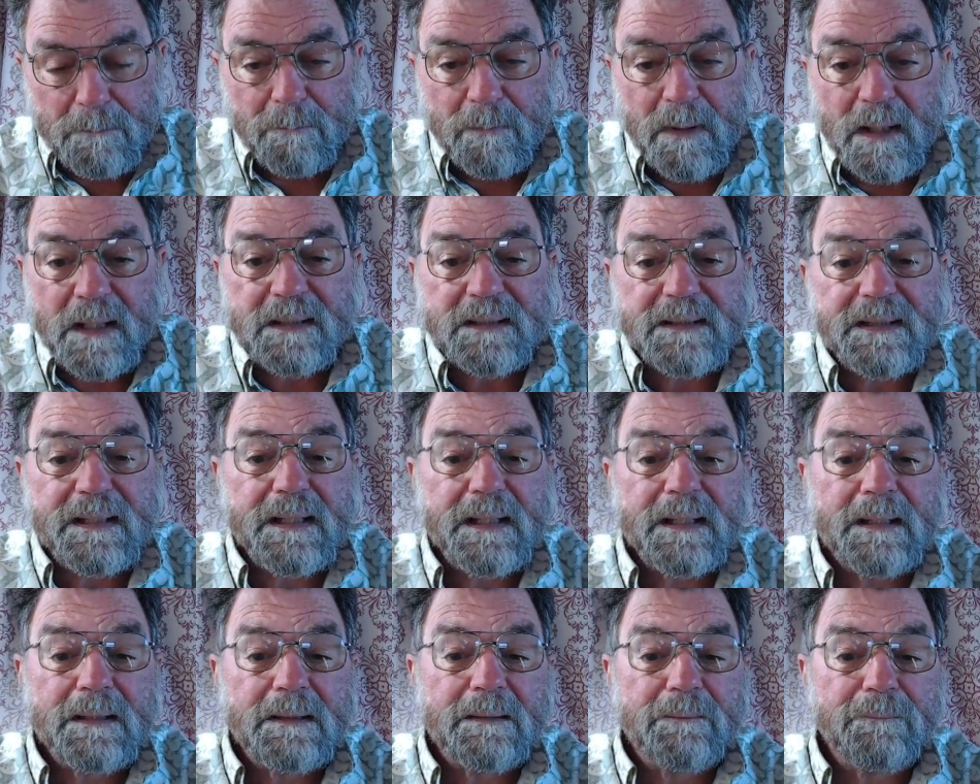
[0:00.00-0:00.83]

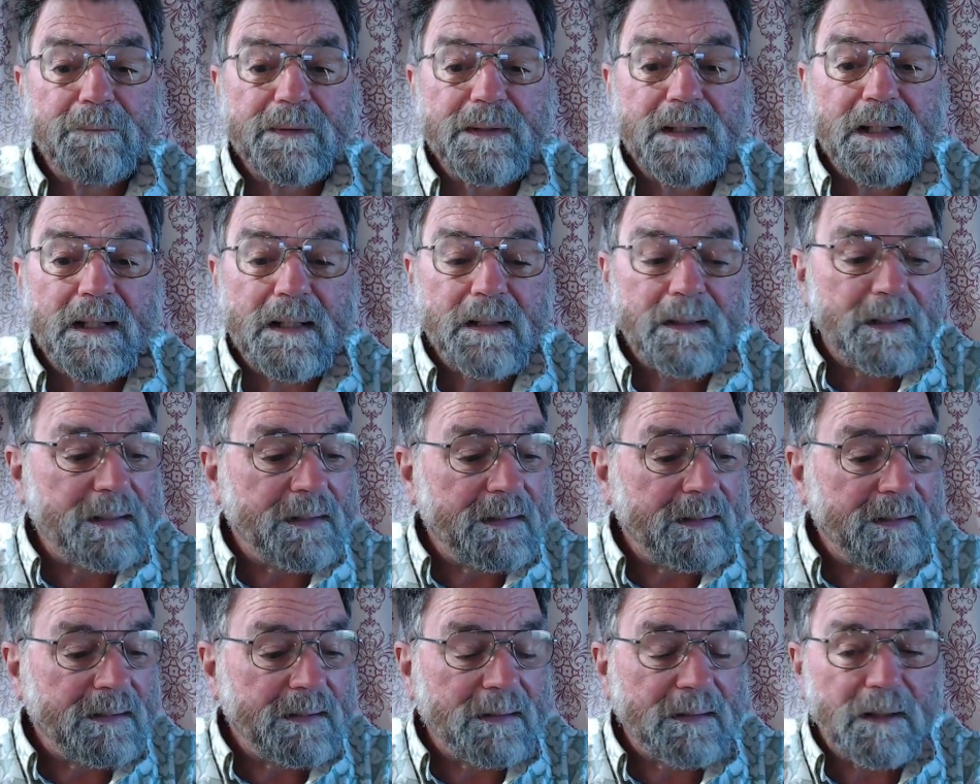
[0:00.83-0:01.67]
Montana without
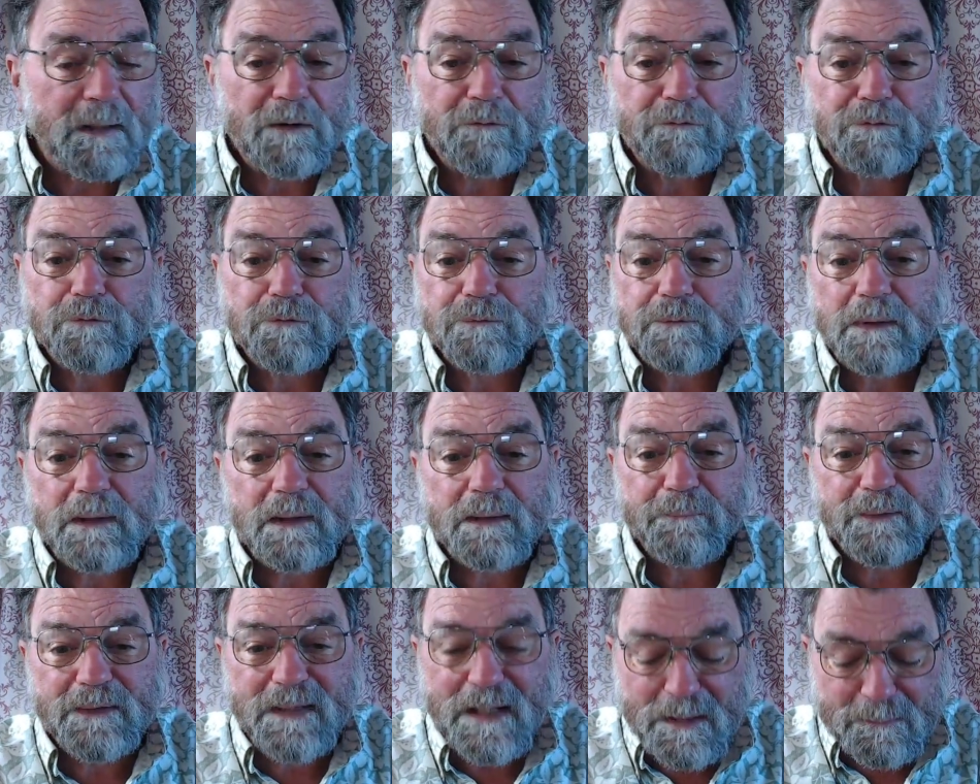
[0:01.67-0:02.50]
any, uh,
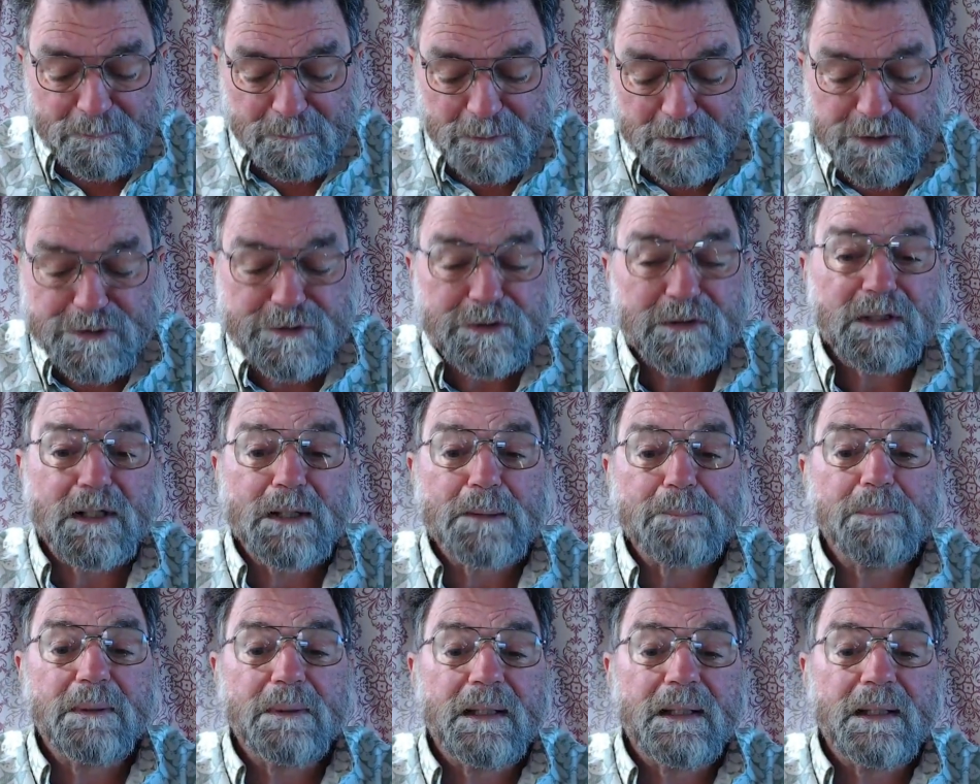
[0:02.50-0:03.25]
uh, without much luck.